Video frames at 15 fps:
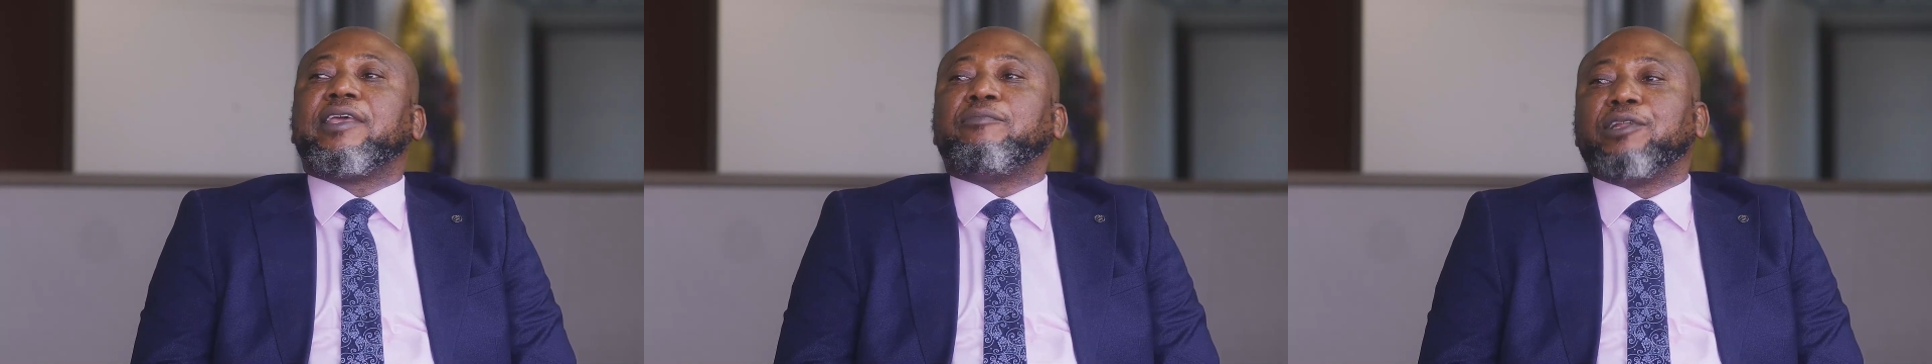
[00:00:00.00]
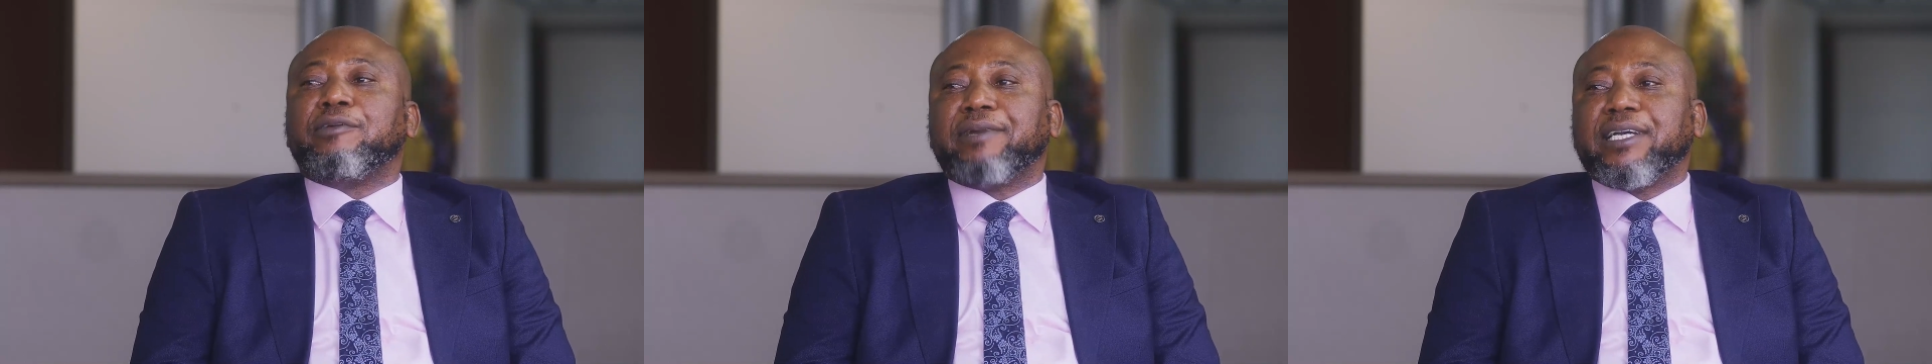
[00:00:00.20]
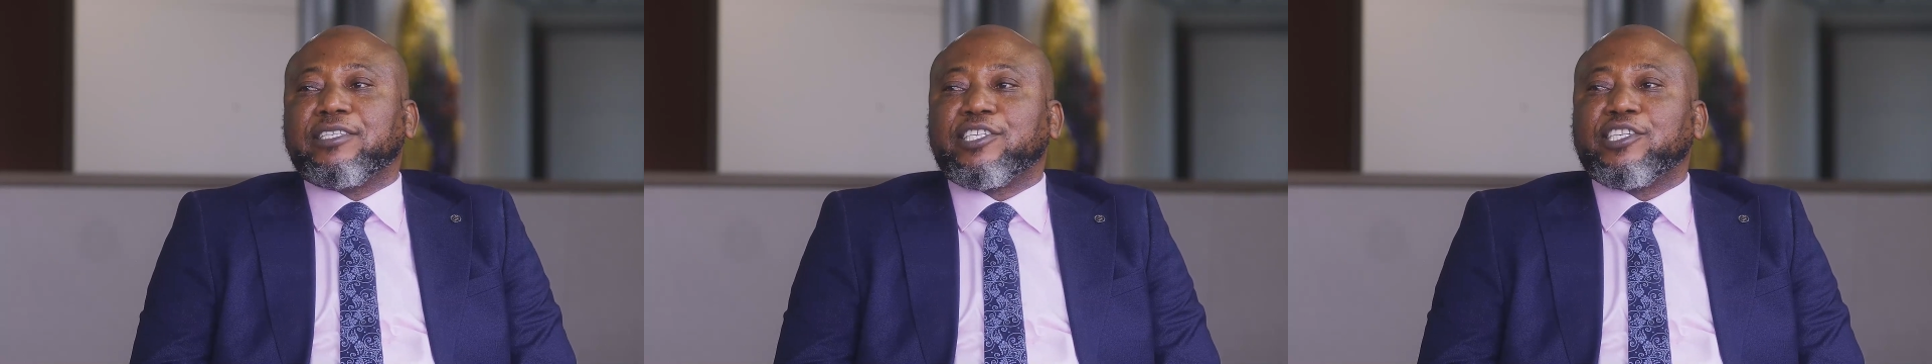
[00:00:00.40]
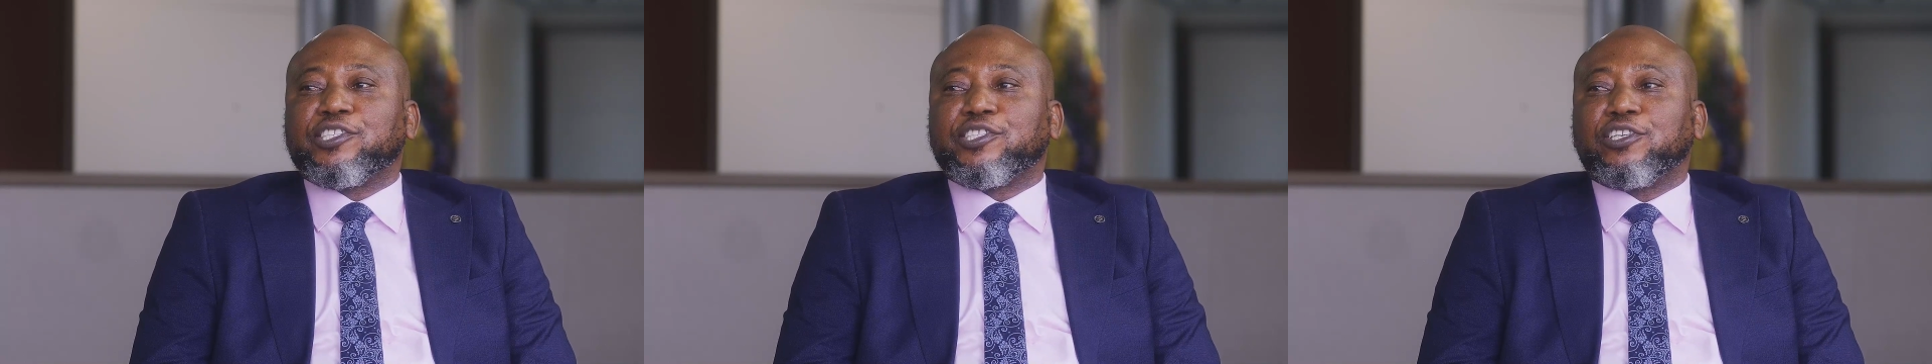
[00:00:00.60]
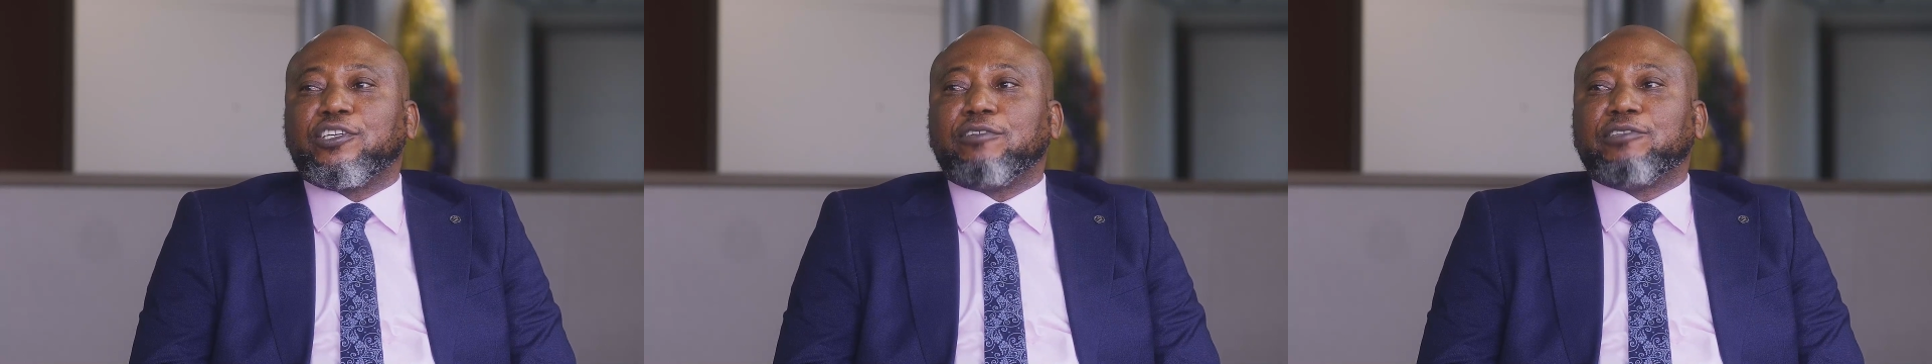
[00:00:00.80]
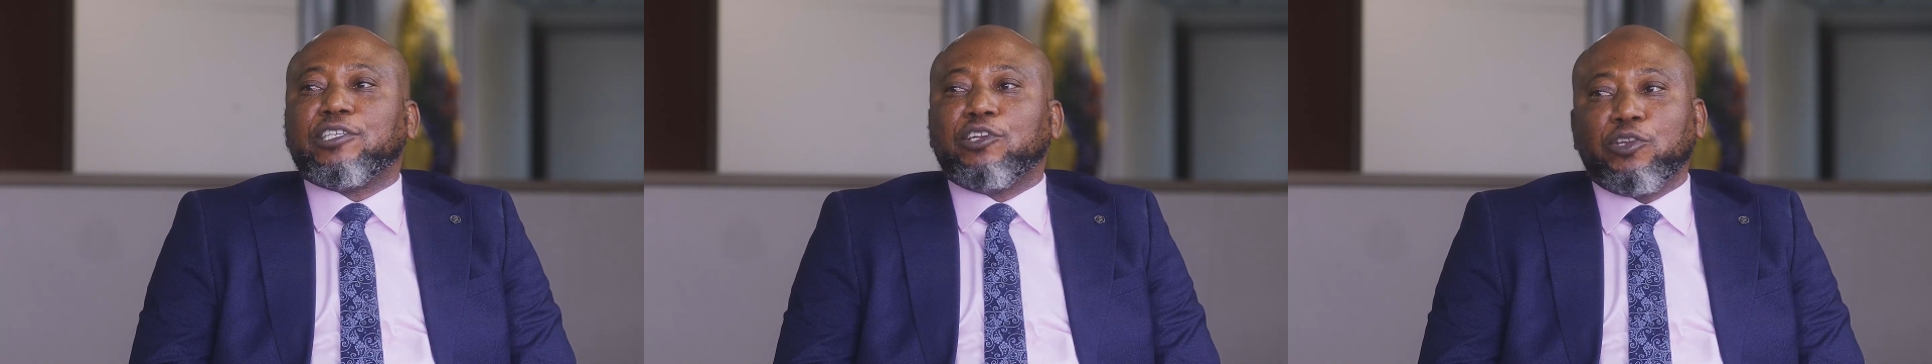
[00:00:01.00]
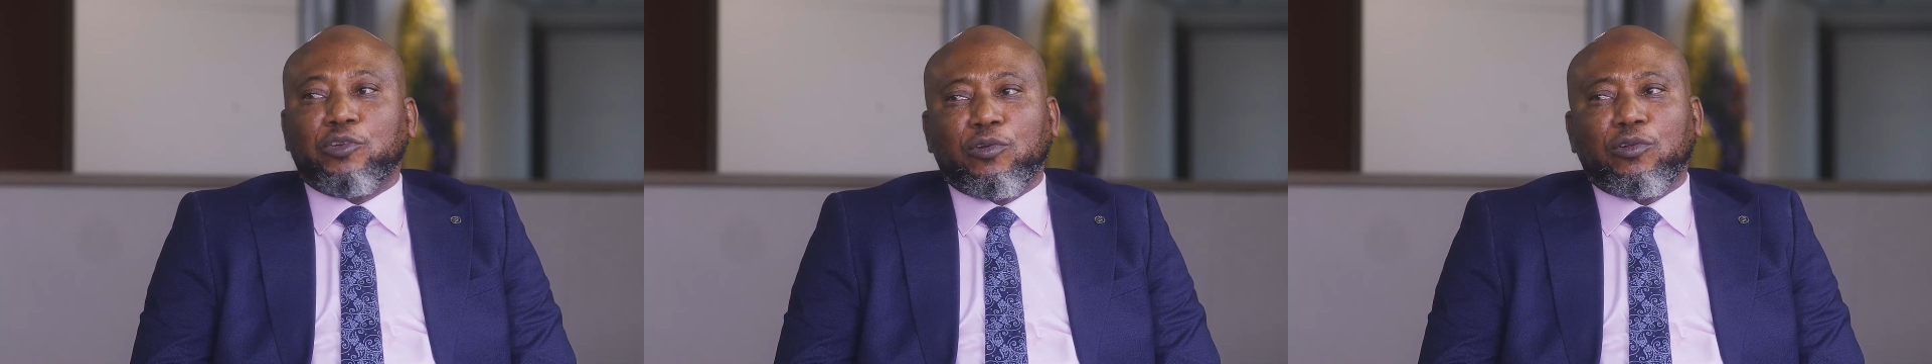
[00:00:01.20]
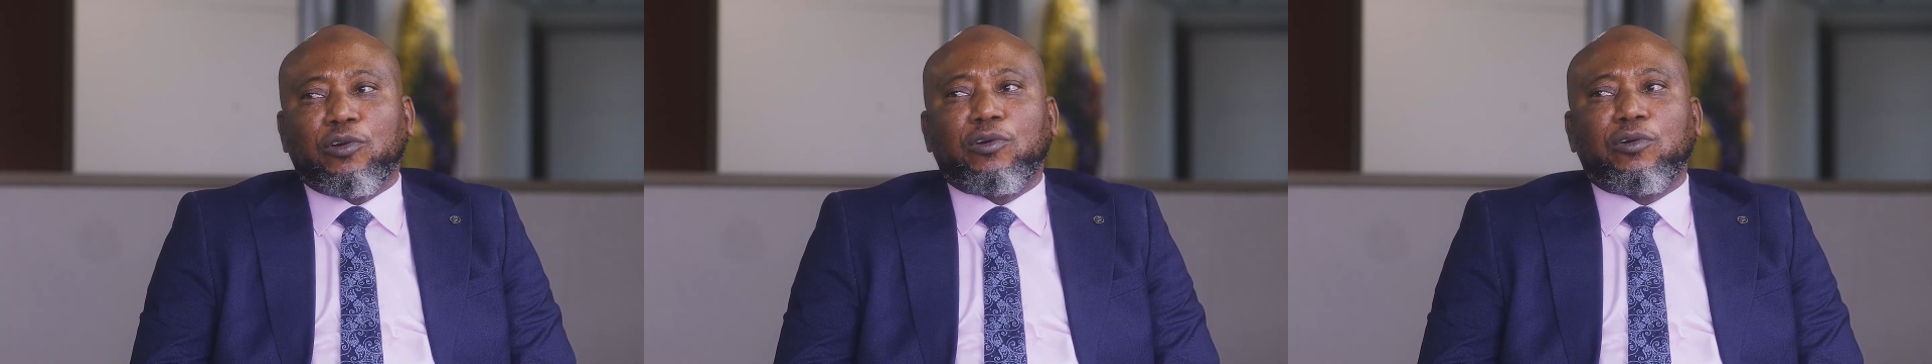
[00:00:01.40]
implementation of the
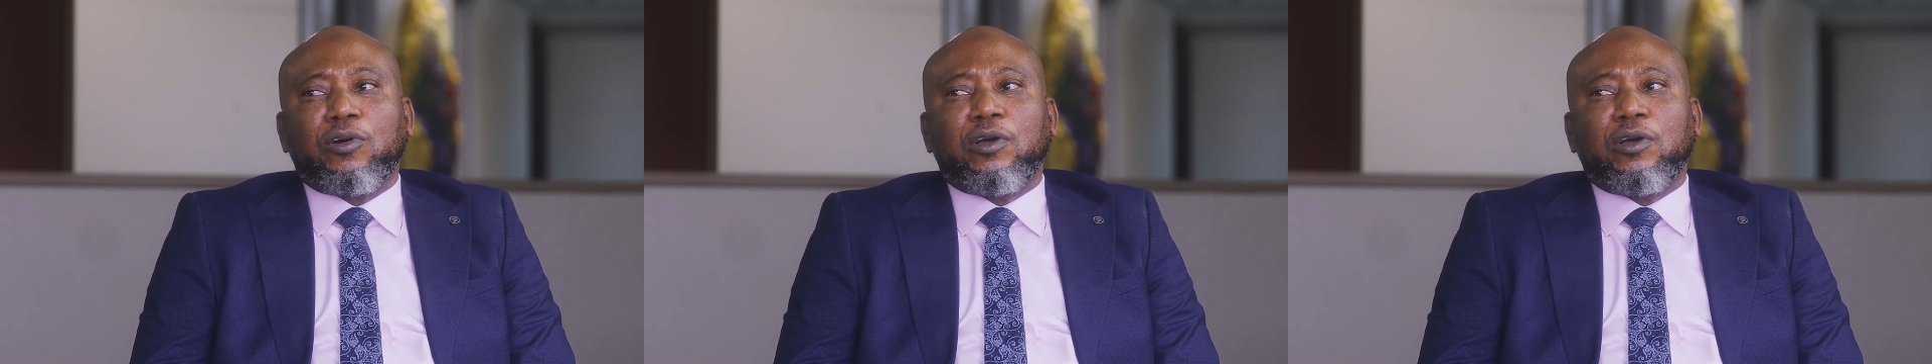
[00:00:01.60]
new law,